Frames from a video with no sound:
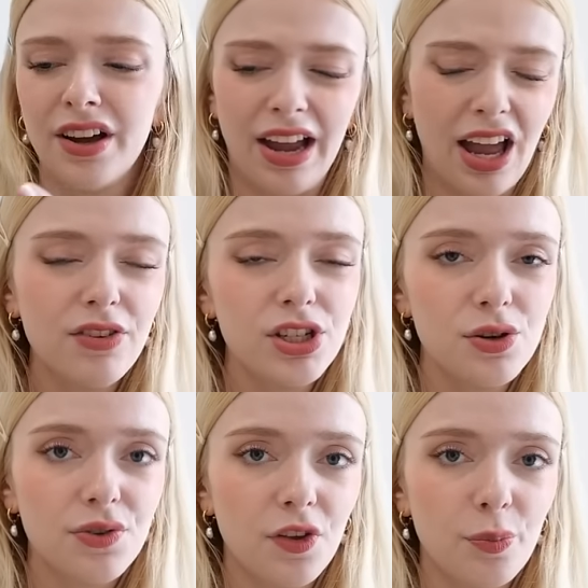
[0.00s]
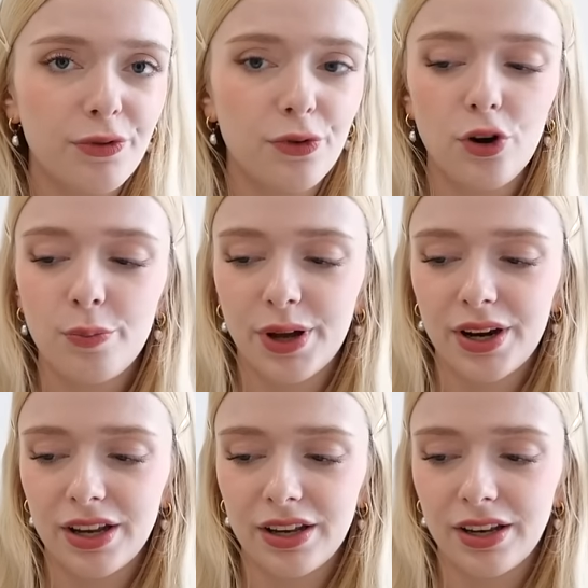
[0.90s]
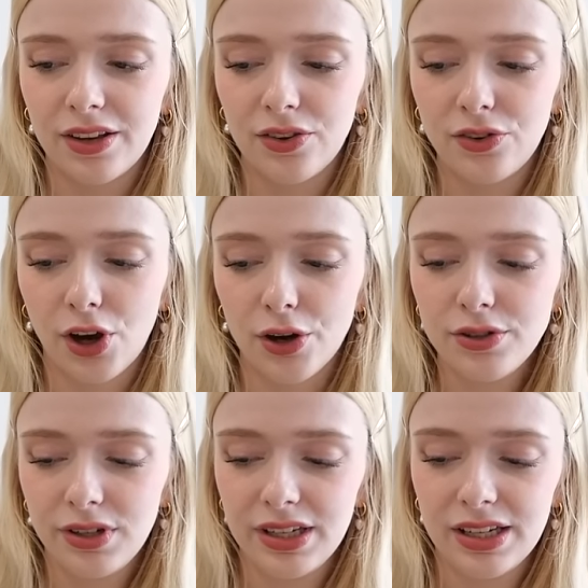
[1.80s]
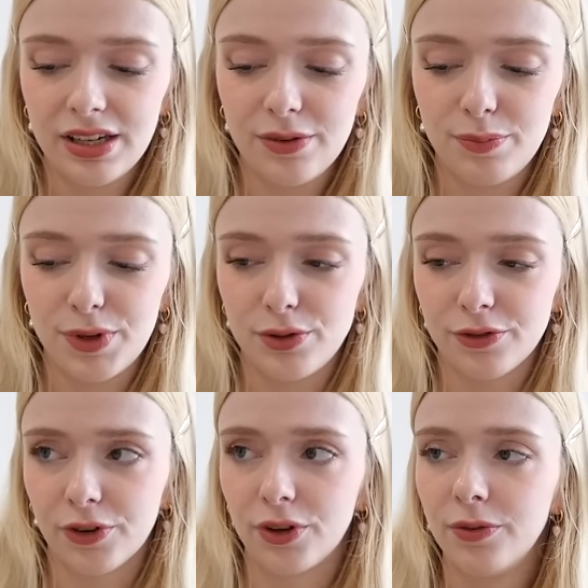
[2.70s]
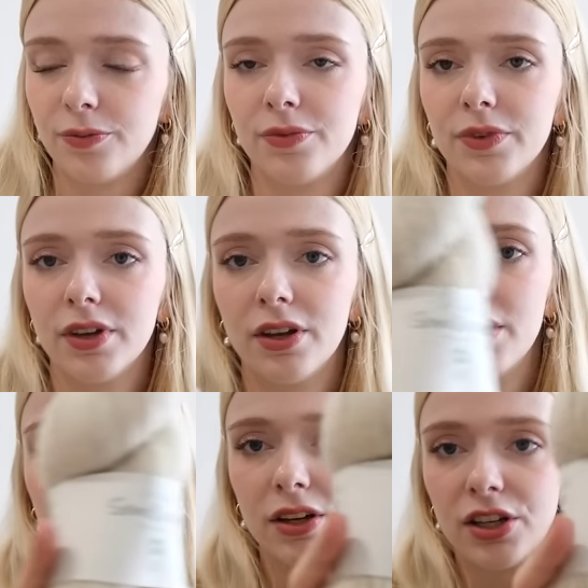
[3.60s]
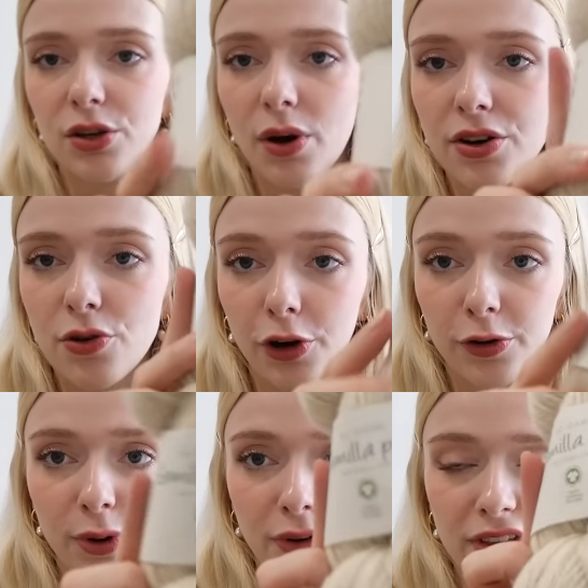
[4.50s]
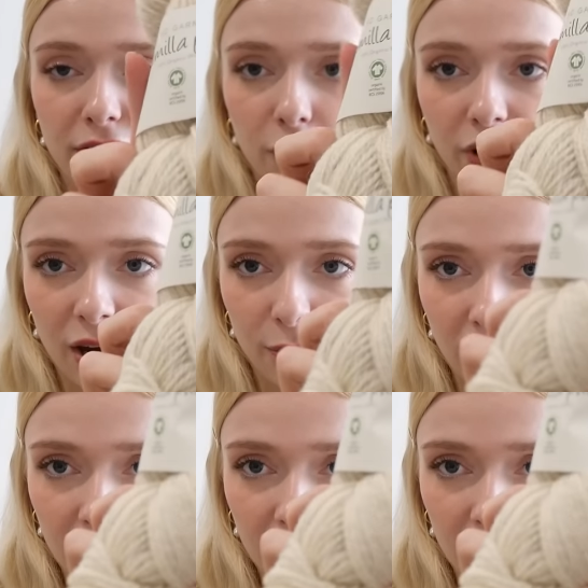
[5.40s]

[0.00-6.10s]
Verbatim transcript: I haven't used this before, but it is totally beautiful. You are not going to be able to see this on camera